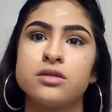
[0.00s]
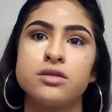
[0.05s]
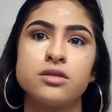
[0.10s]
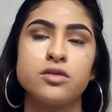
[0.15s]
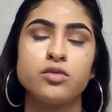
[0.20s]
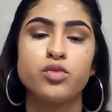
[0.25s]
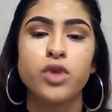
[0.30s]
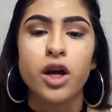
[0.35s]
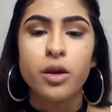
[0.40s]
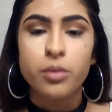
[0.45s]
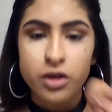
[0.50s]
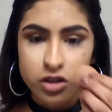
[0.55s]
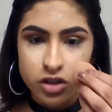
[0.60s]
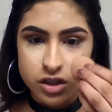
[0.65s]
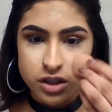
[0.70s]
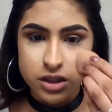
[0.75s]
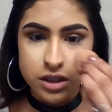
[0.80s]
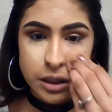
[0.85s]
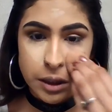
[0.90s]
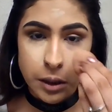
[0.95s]

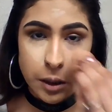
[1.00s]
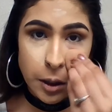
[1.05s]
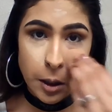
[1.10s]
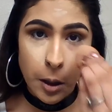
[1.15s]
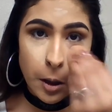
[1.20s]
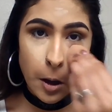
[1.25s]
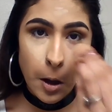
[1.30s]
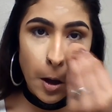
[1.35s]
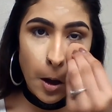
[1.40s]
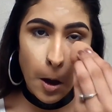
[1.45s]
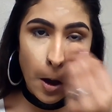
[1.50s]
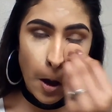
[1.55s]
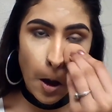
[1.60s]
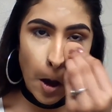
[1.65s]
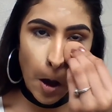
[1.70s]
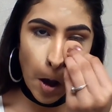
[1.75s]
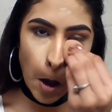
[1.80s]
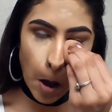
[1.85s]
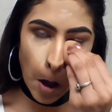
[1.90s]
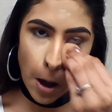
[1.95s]
Christina.
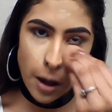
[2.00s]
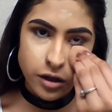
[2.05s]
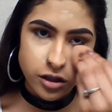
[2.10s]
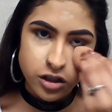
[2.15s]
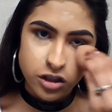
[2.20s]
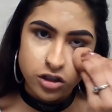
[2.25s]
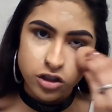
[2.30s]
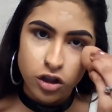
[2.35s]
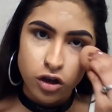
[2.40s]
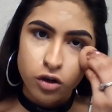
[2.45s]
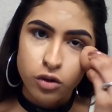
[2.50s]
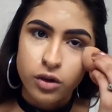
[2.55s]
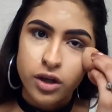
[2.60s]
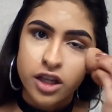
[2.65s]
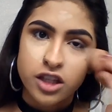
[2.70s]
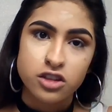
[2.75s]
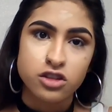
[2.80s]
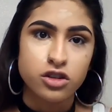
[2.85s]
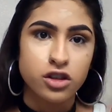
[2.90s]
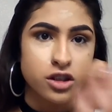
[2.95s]
She's so
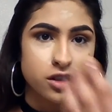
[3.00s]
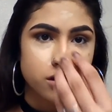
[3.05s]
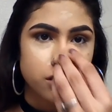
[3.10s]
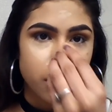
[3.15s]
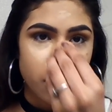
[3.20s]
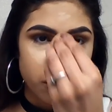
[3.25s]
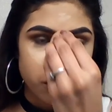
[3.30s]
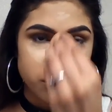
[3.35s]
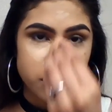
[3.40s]
into herself.